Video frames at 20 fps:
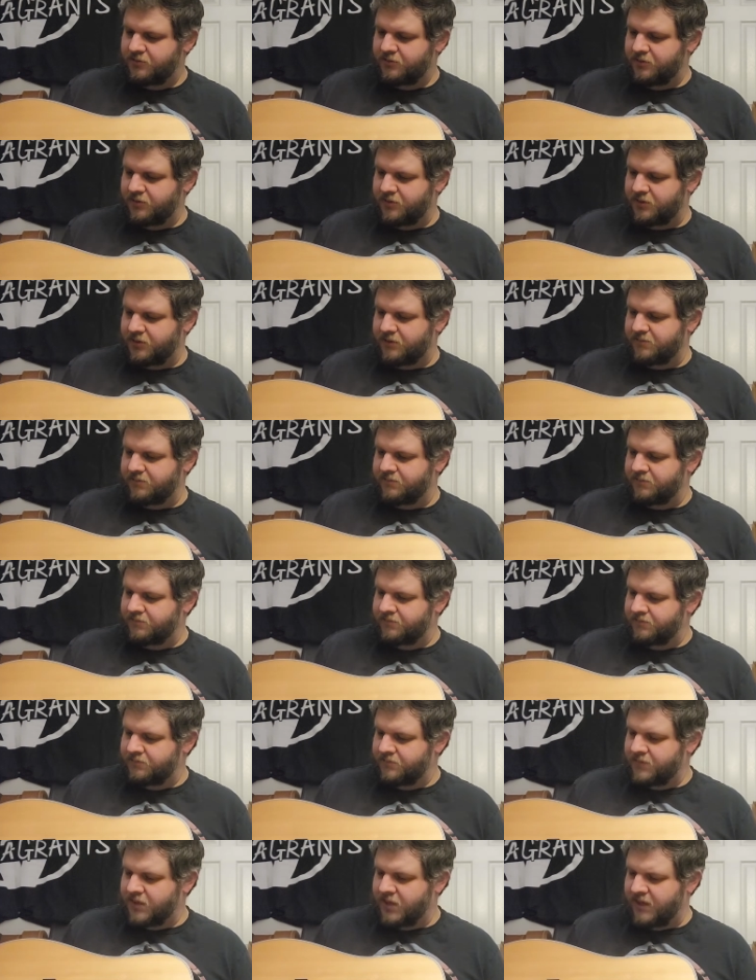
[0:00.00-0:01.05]
Um,
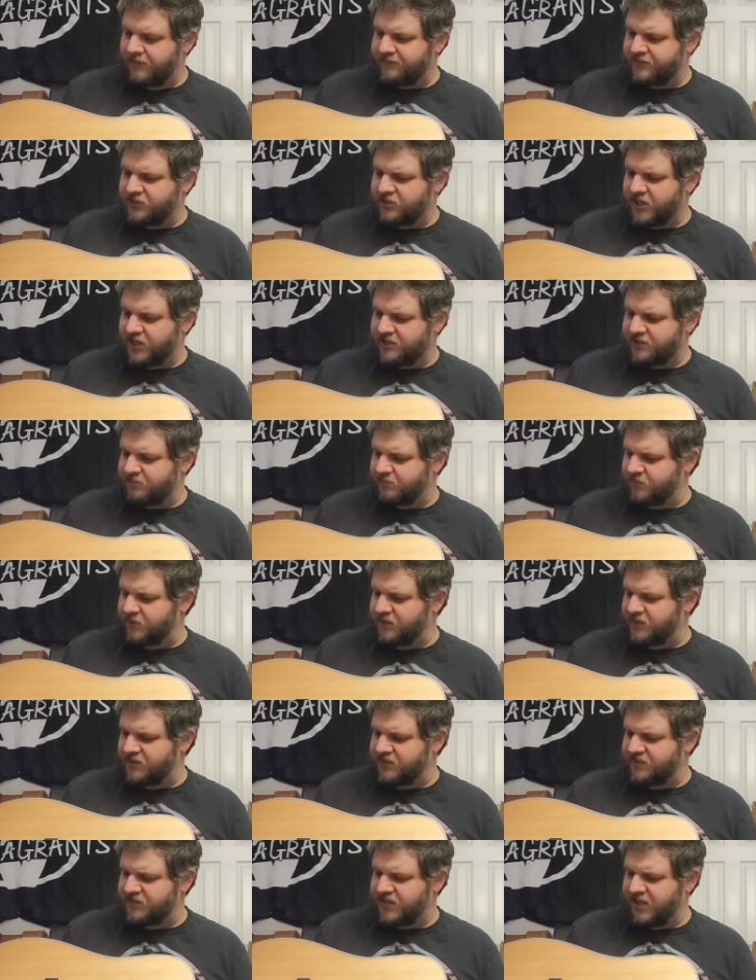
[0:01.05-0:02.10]
I'll have to check some
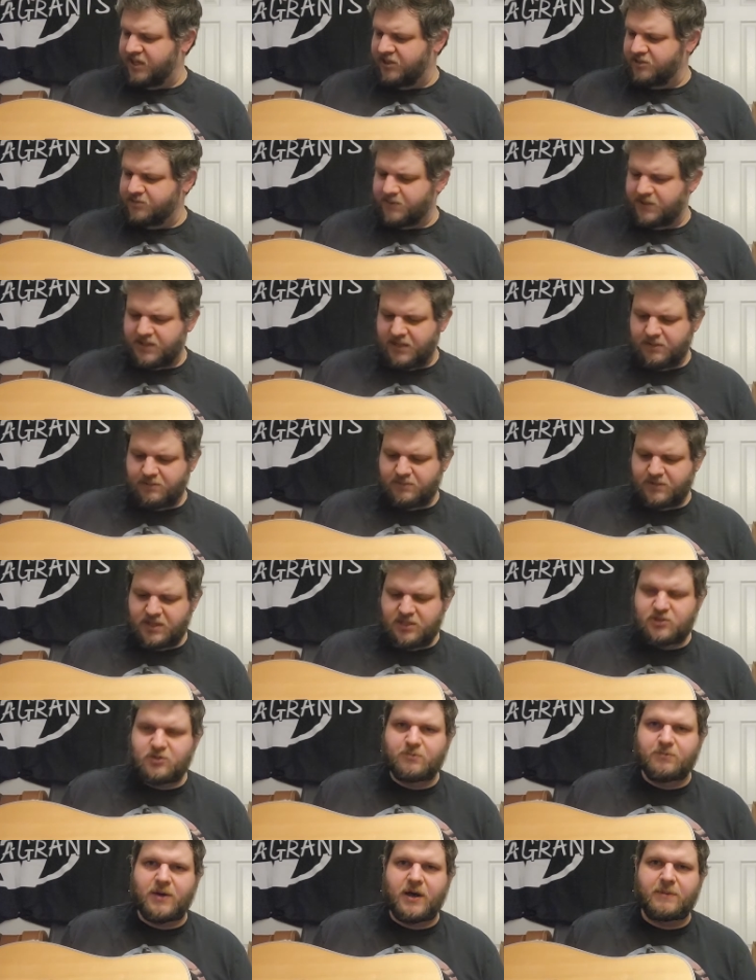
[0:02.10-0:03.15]
recent sales, but they, they
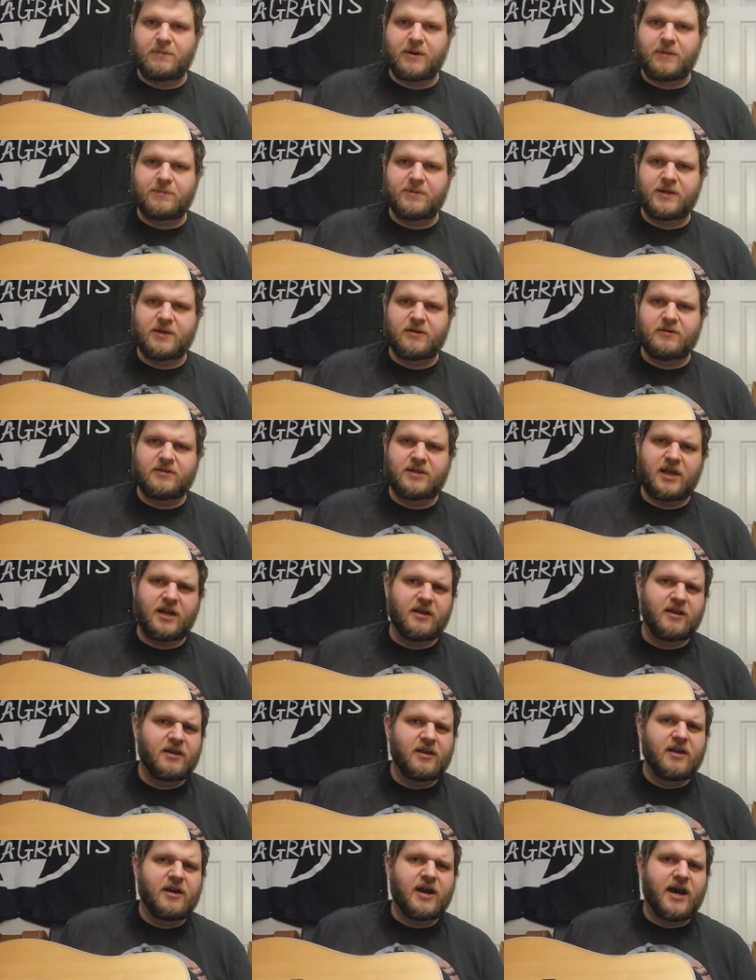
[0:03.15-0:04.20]
do pop up here and there.
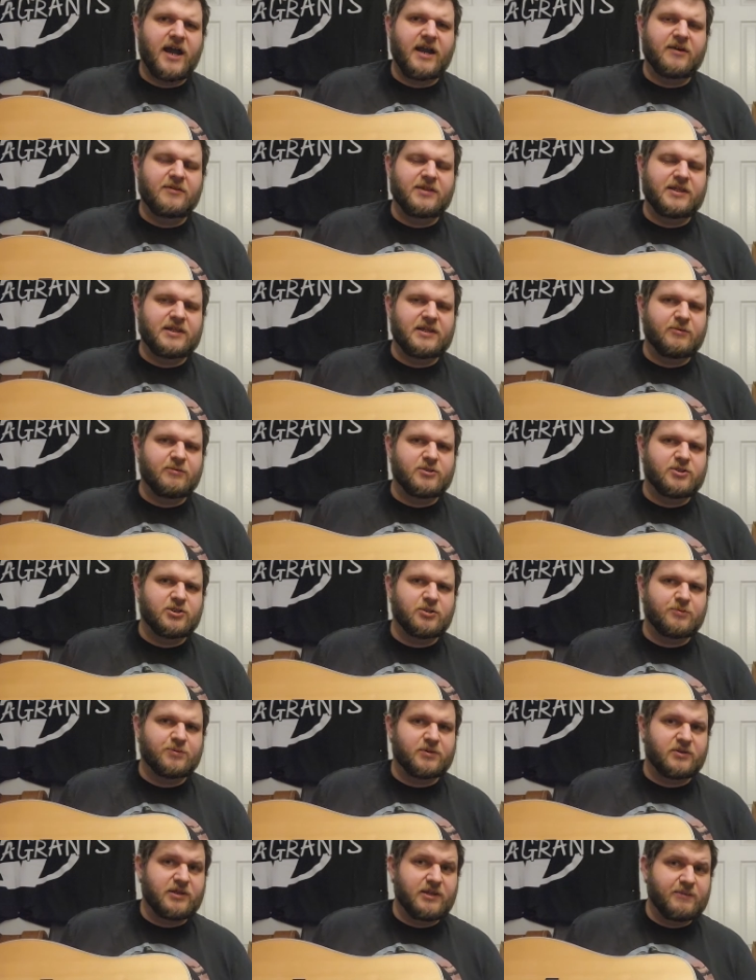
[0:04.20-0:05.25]
I don't think they were
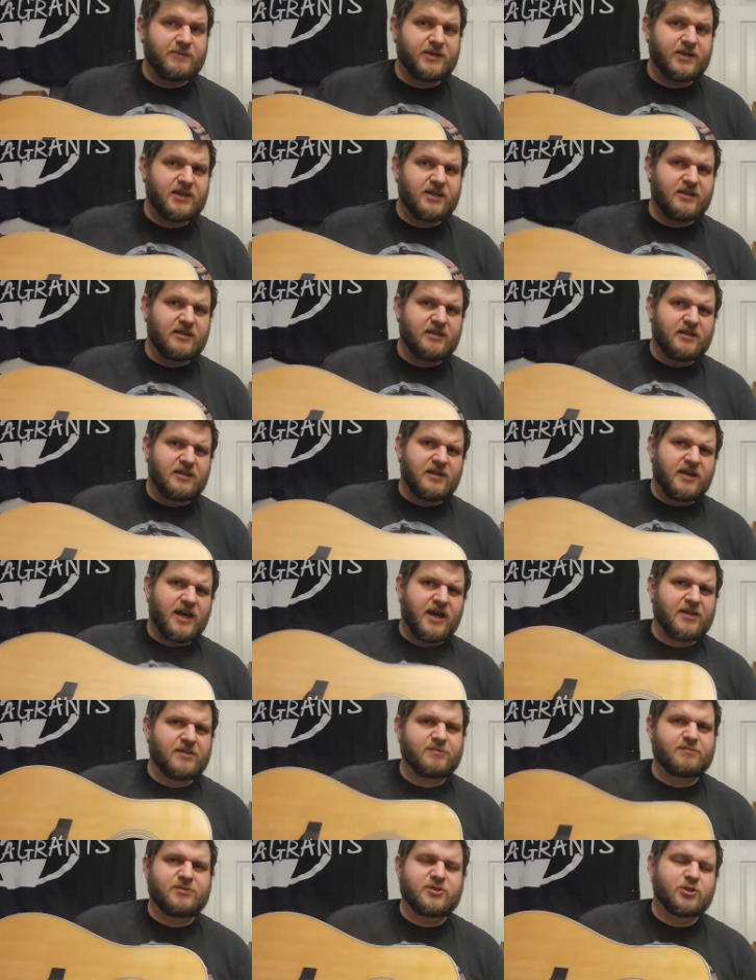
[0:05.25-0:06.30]
super limited.
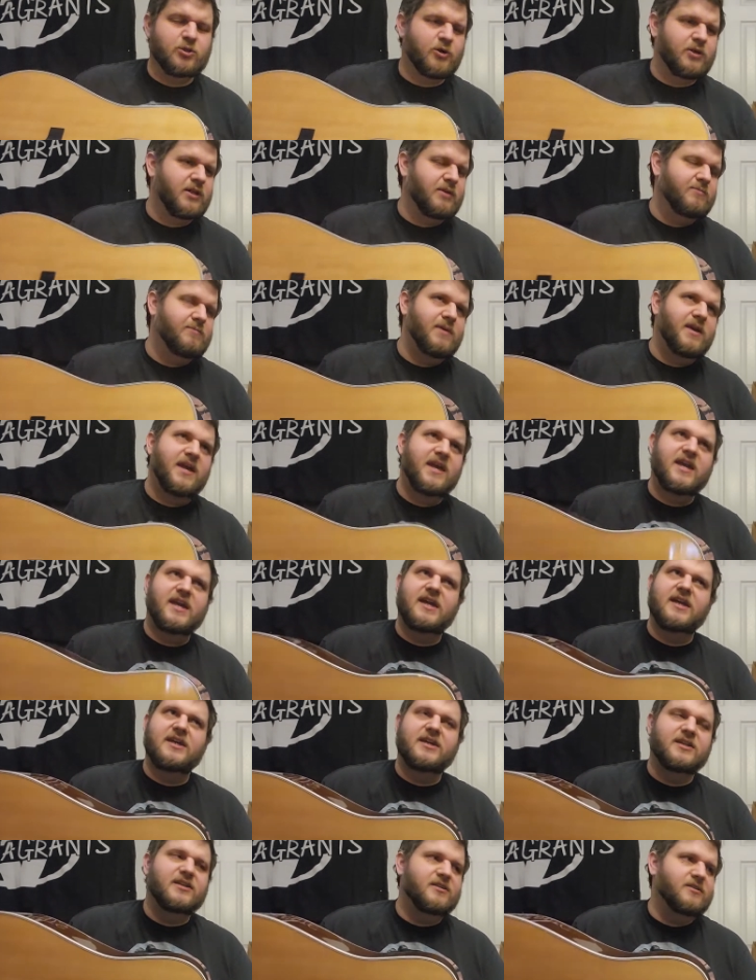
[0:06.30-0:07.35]
I'm sure they
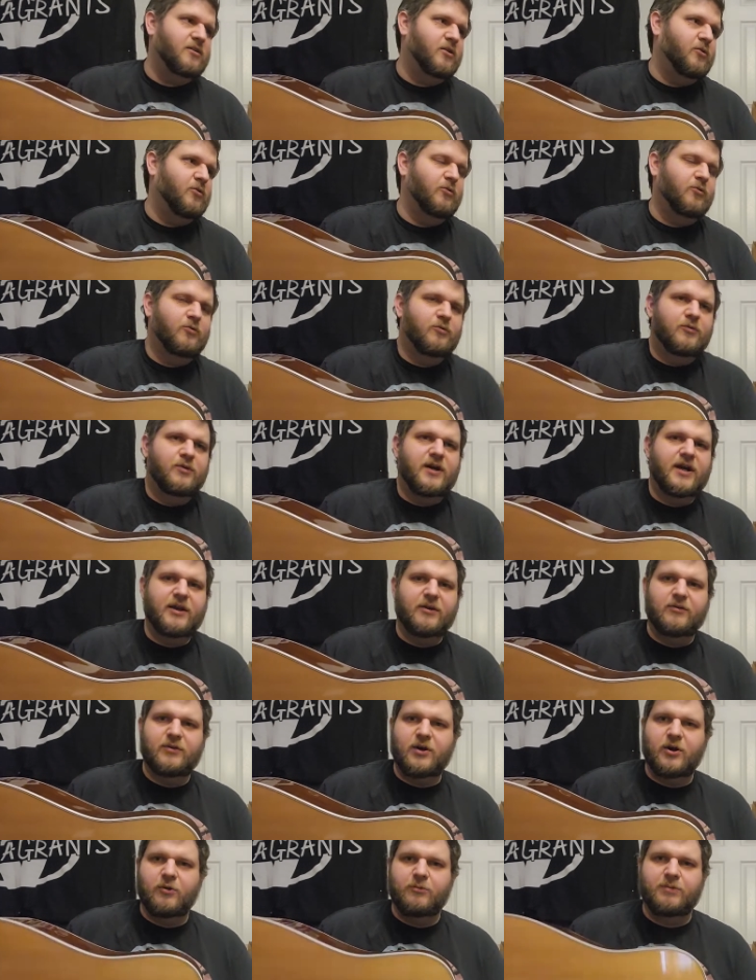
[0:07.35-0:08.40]
made, oh, I
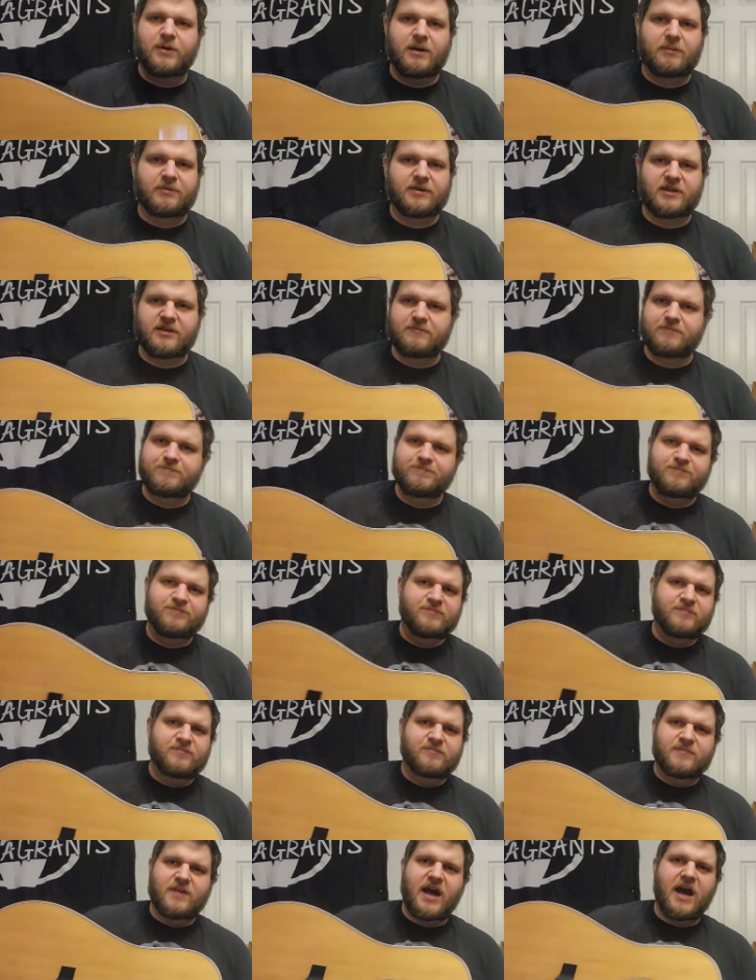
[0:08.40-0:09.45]
don't know, probably,
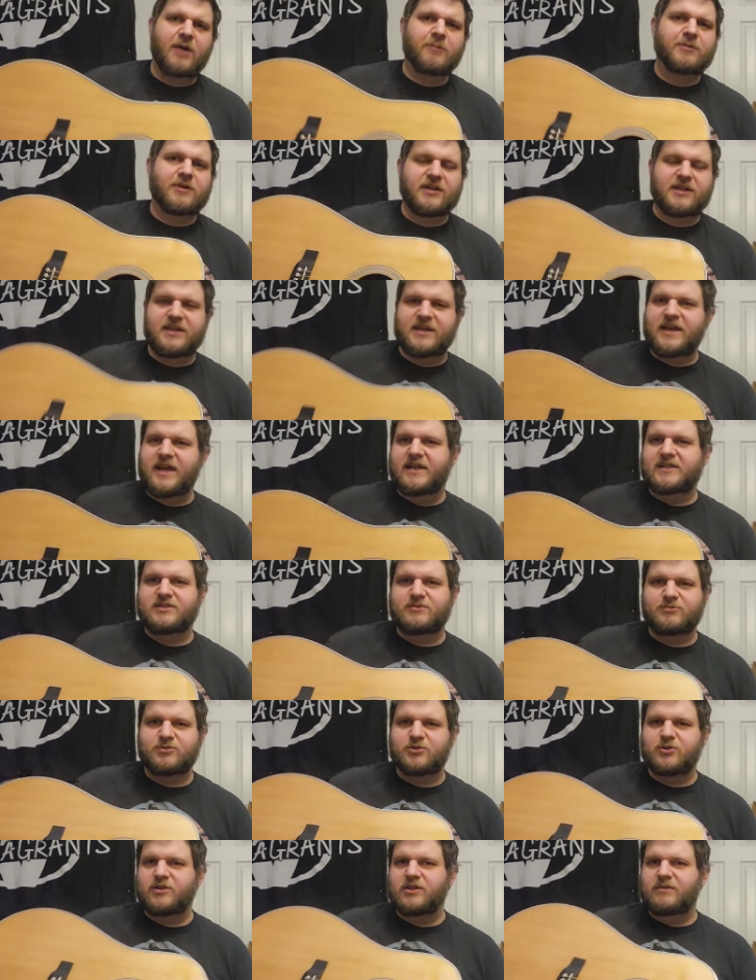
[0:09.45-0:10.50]
I'm going to guess, I'm
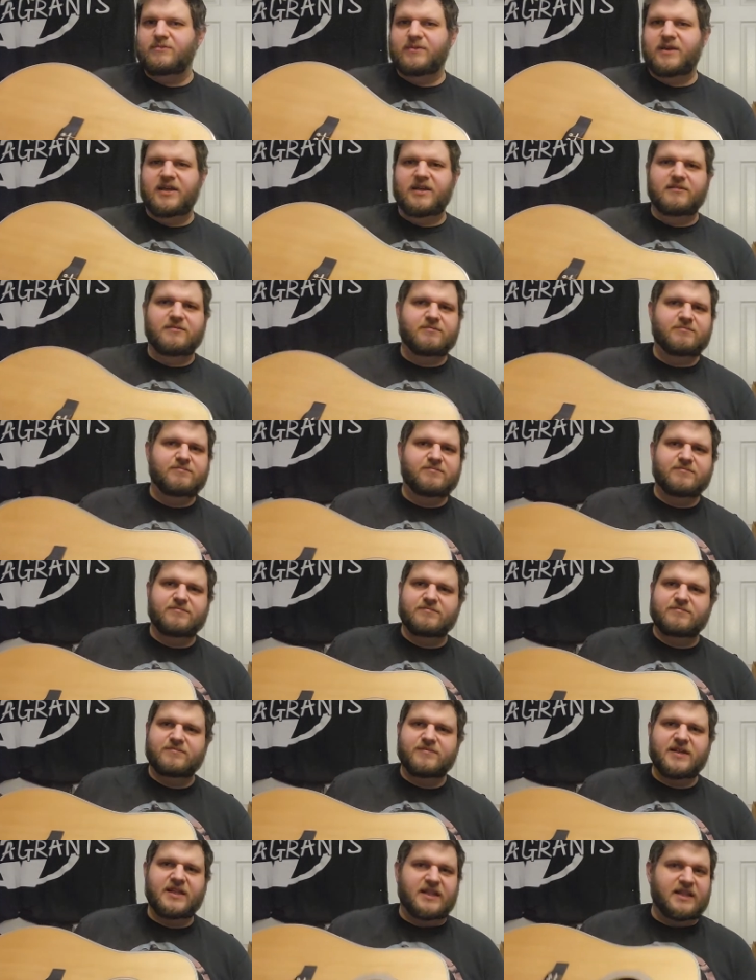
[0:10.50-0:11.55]
sure they made
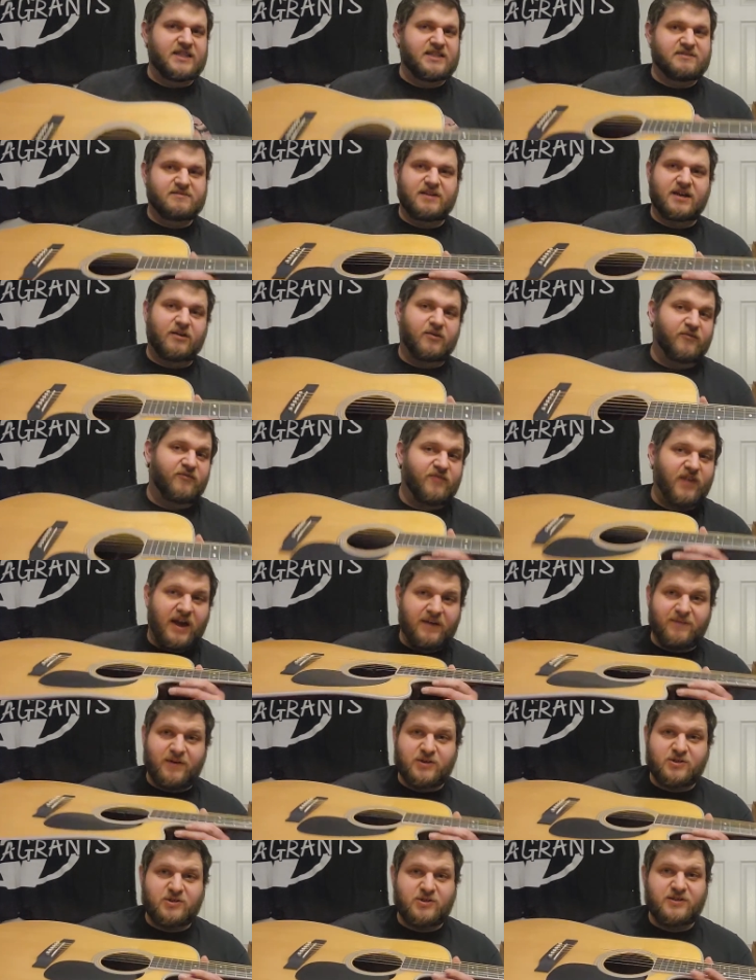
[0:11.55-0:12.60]
at least, I don't know,
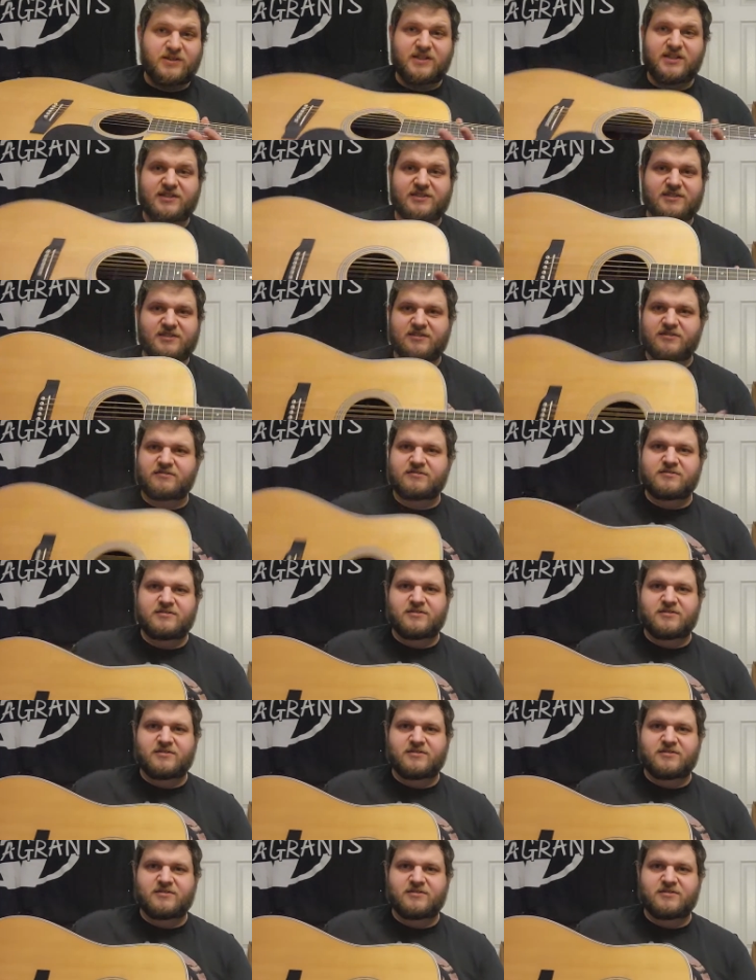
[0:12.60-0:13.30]
500 of these,